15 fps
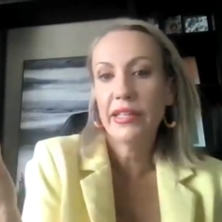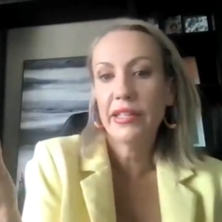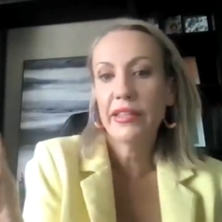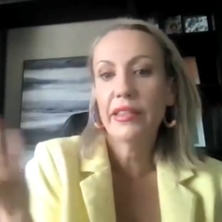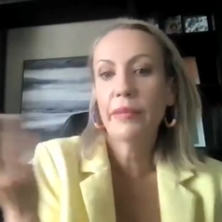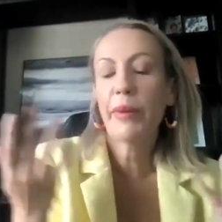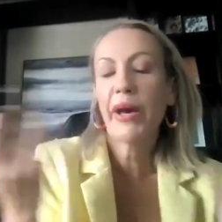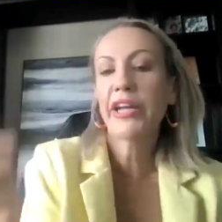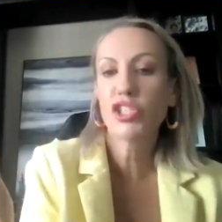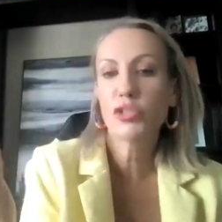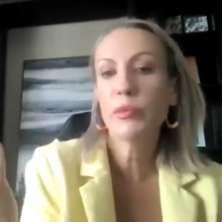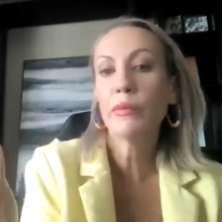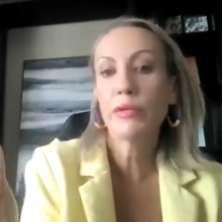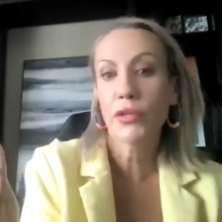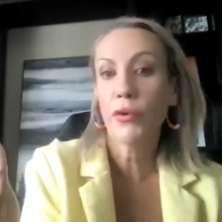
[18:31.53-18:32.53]
the
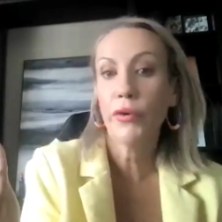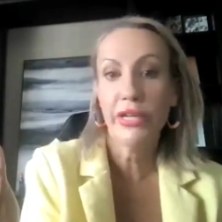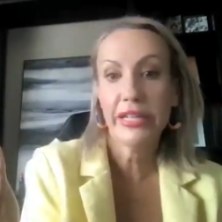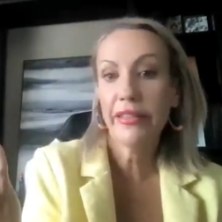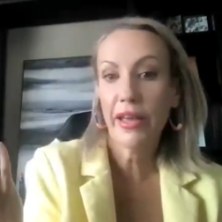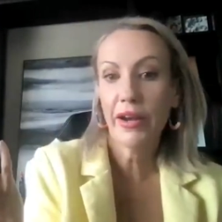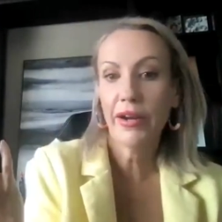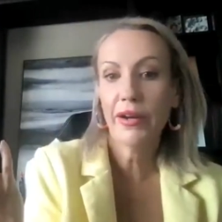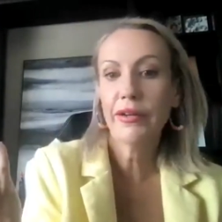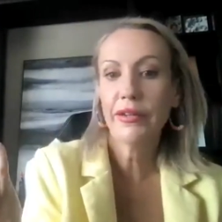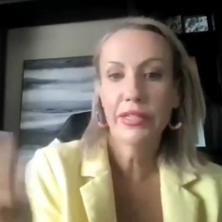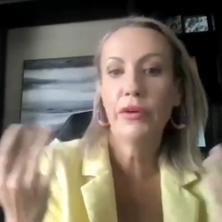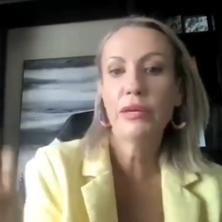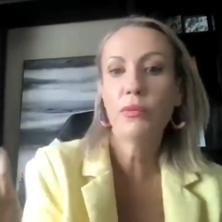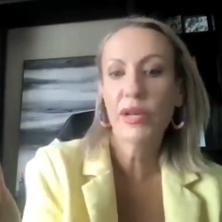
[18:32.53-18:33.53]
punishment was already there.
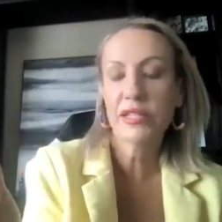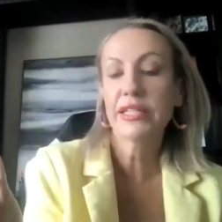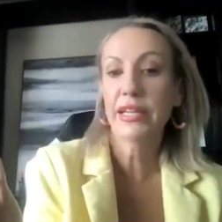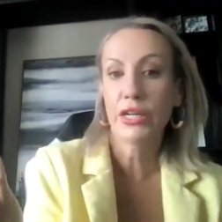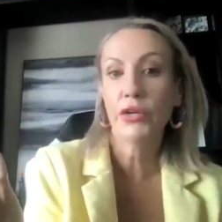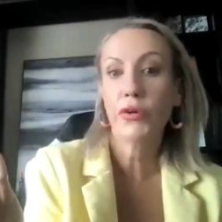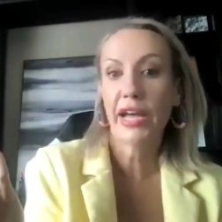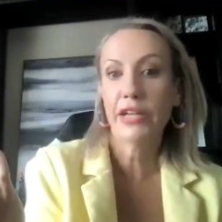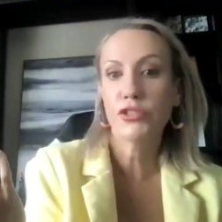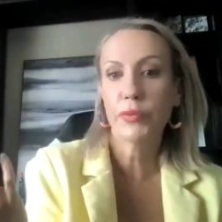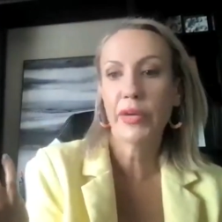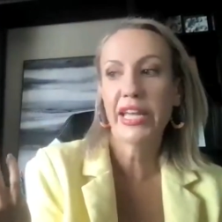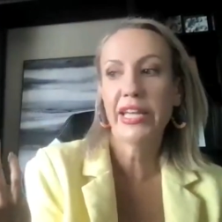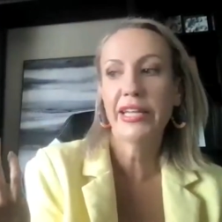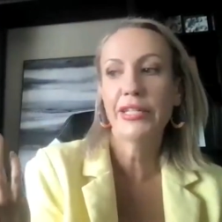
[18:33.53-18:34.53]
No, he wasn't going to
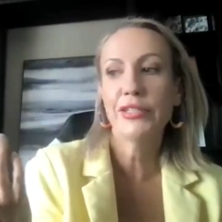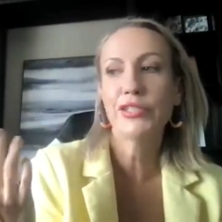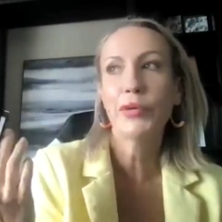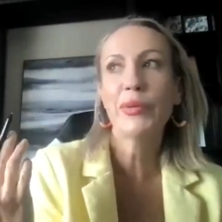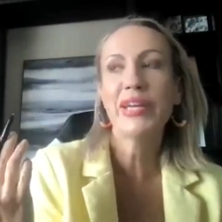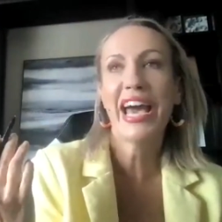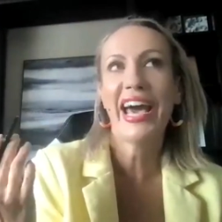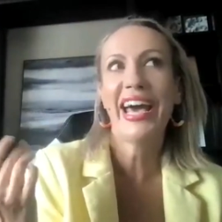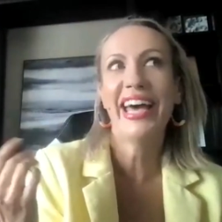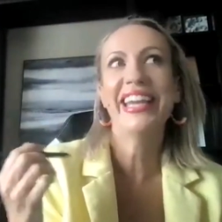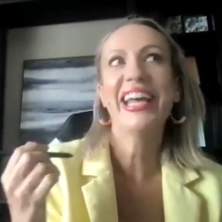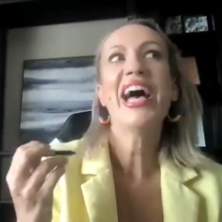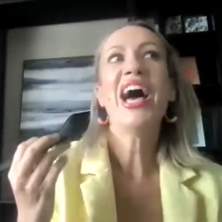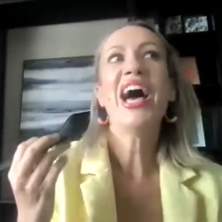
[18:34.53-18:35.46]
graduate. And so we had